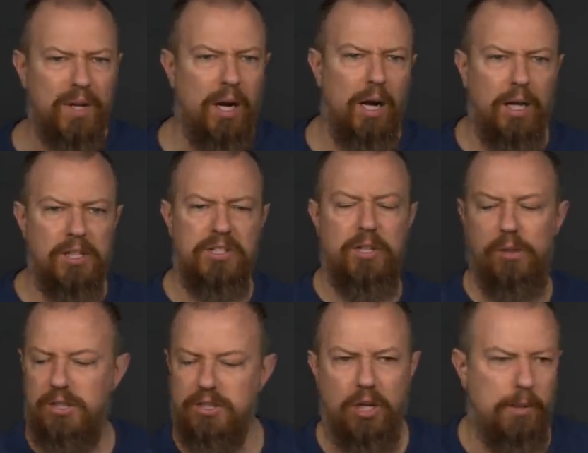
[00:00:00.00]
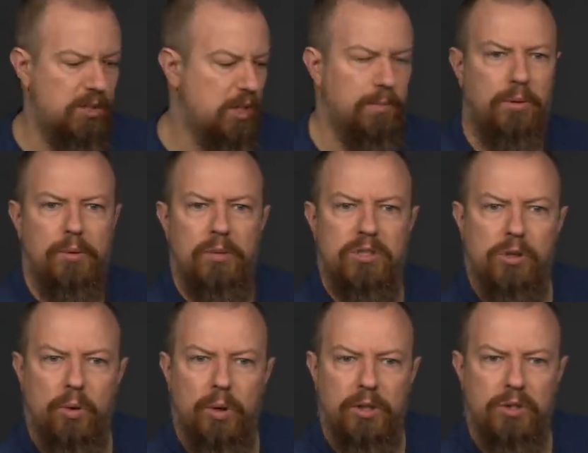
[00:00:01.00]
Uh, let's see here. Lots of comments coming through. Let's do a
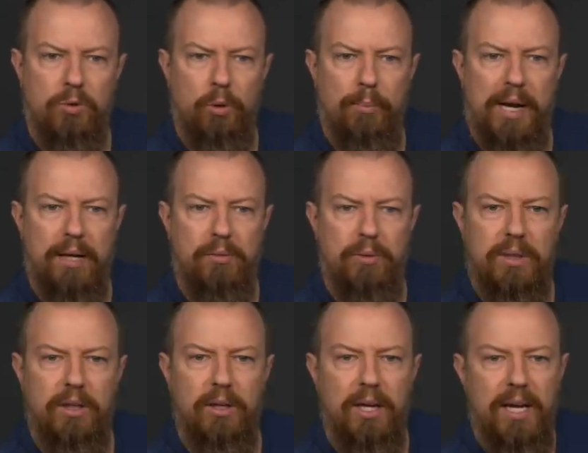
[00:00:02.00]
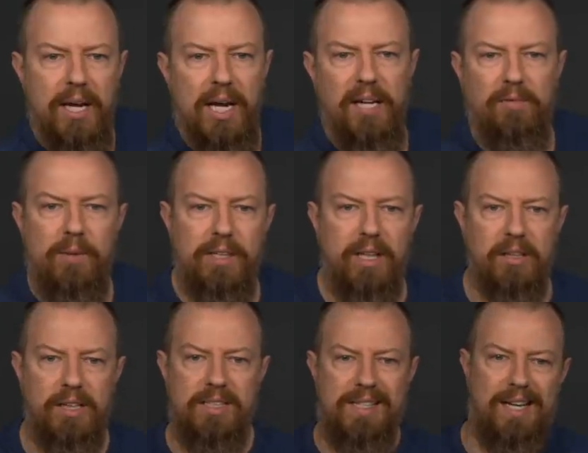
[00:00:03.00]
quick scroll back through here. Hey, from the
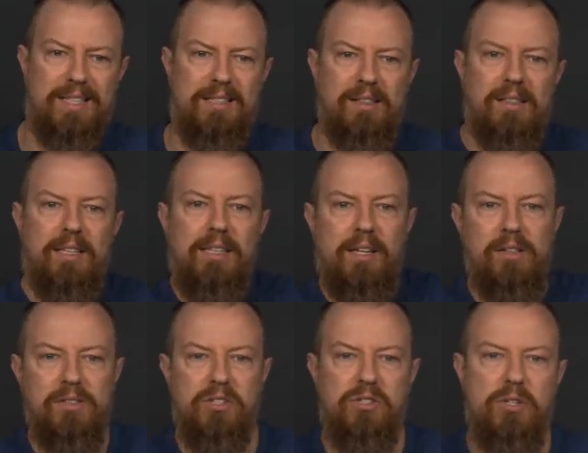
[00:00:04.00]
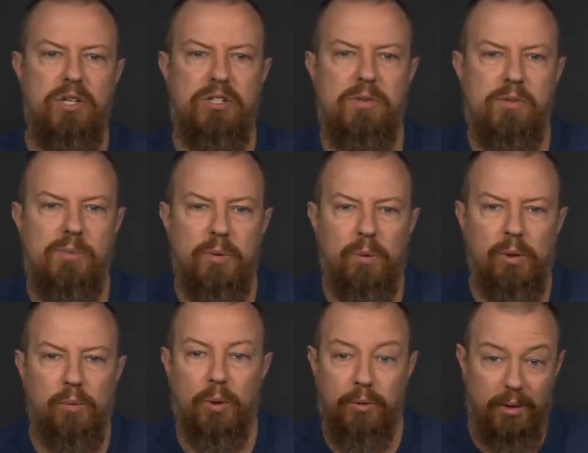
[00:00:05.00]
Netherlands. Excellent in the Netherlands. The studio seems to be a real
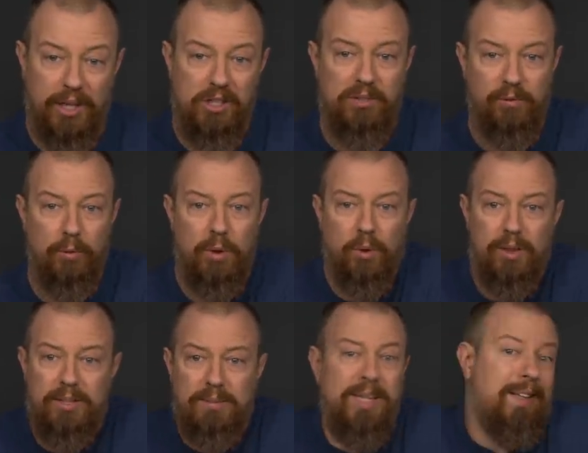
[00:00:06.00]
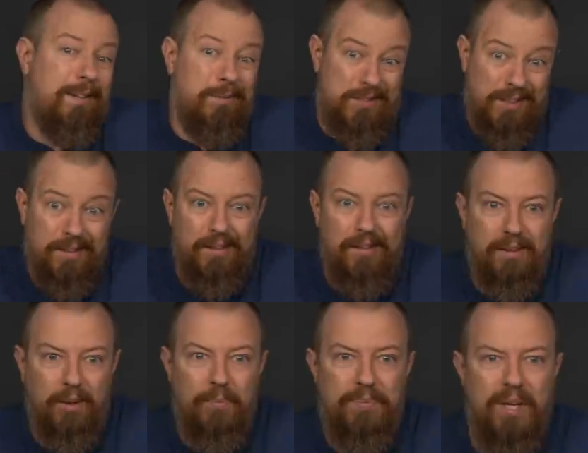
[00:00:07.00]
world location for recording to me. Yep, see, there you
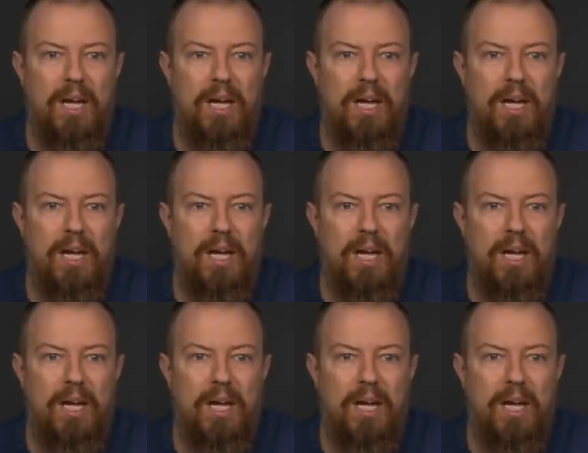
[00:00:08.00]
go.